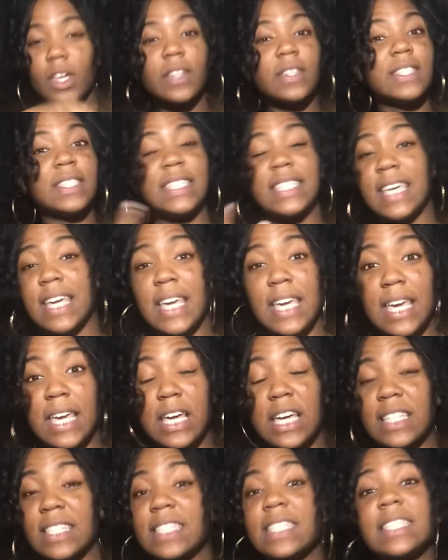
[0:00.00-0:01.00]
T
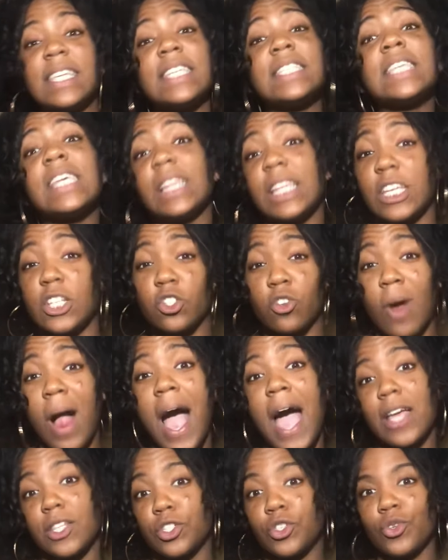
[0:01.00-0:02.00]
consistently
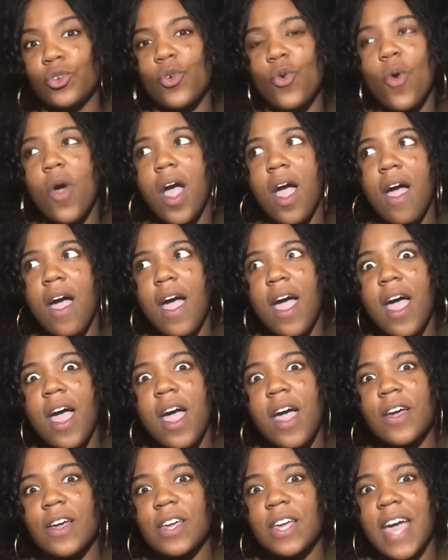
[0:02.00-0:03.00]
tried to
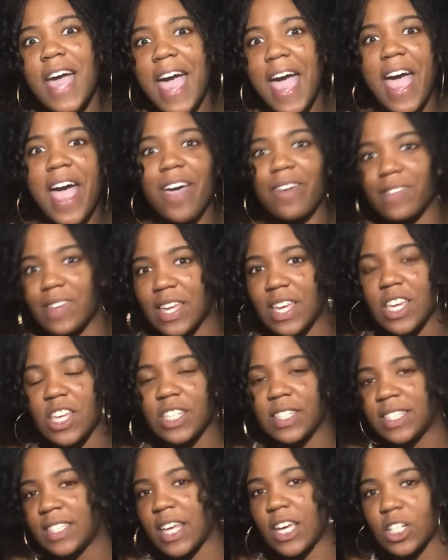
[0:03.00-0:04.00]
have
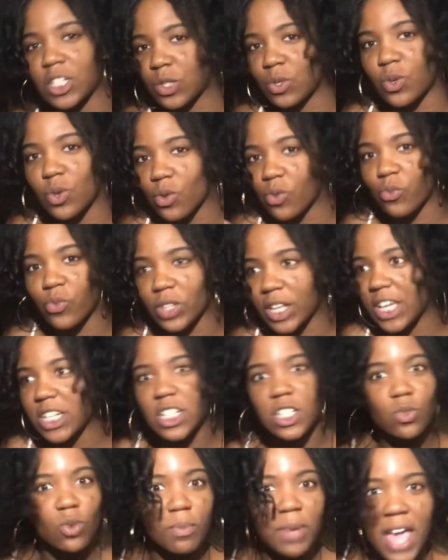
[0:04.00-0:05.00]
sexual
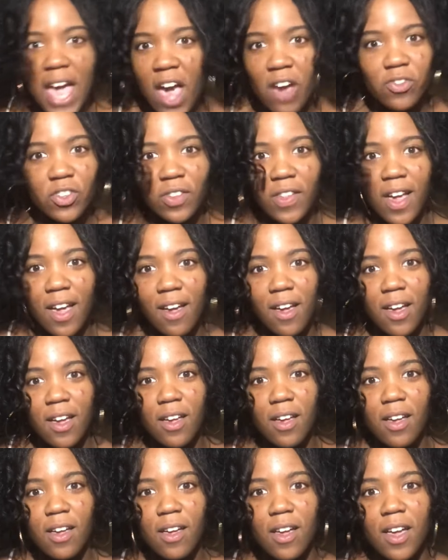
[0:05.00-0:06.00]
relations with me after that.
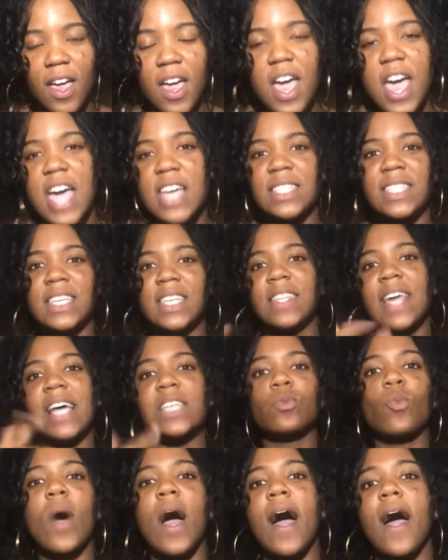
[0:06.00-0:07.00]
And see, that's
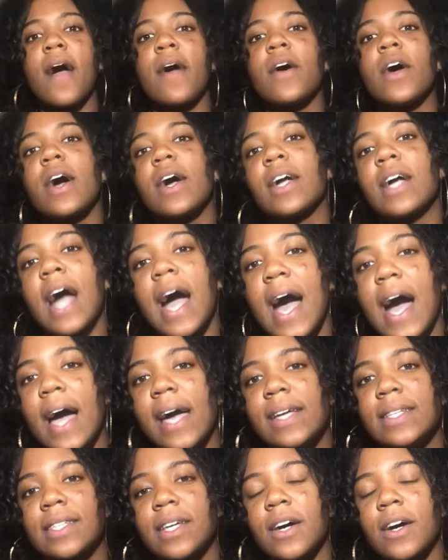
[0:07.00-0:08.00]
why,
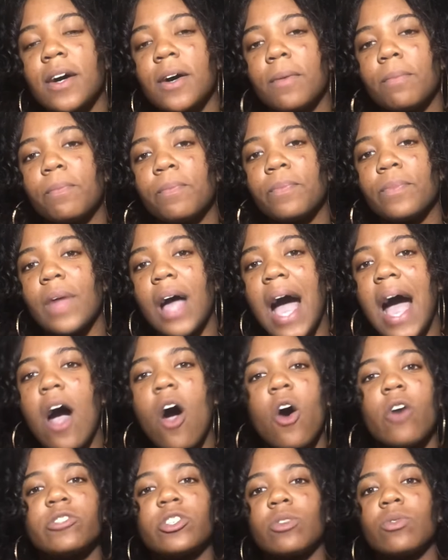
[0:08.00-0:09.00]
guys,
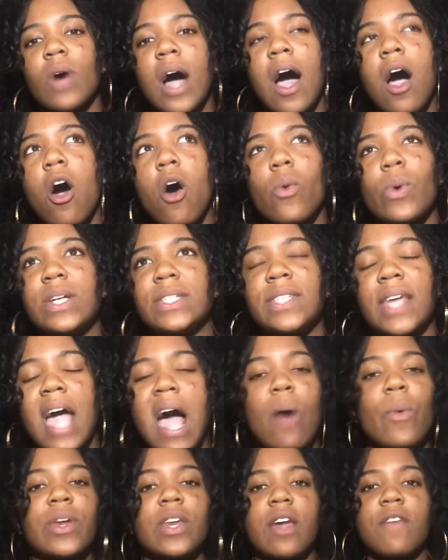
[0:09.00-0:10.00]
I always say I
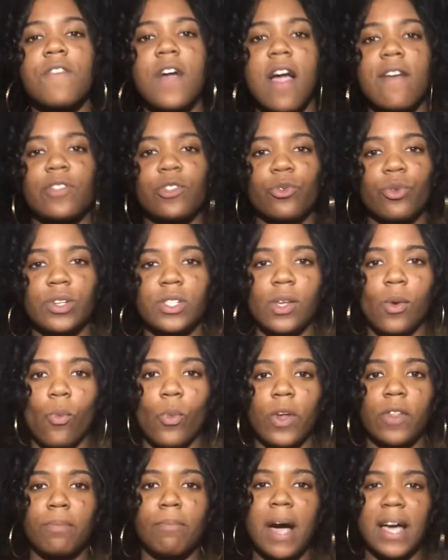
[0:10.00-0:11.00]
would never have a threesome
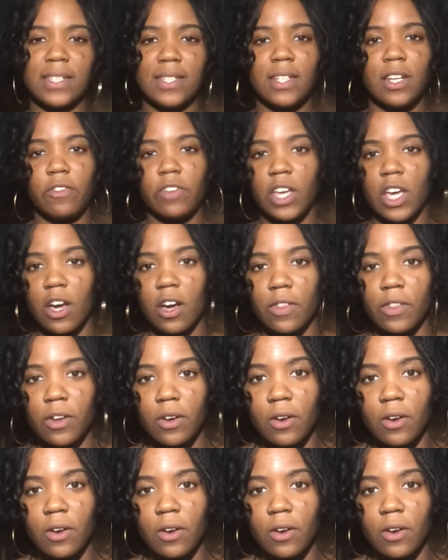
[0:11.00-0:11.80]
with my significant other.